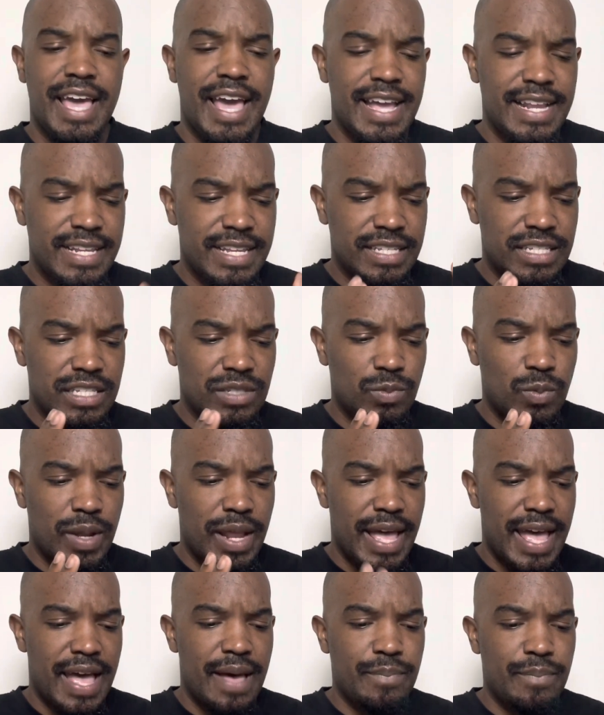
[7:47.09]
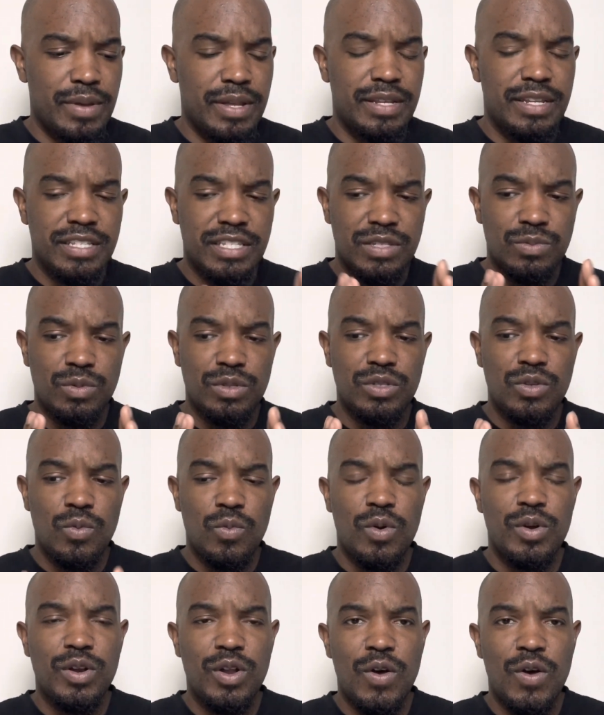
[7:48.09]
hey, this is what happened, this is what's
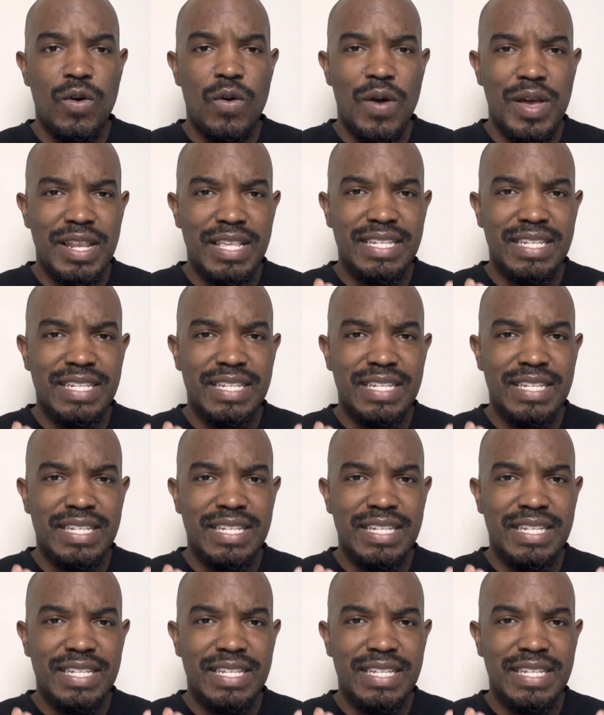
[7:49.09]
going on,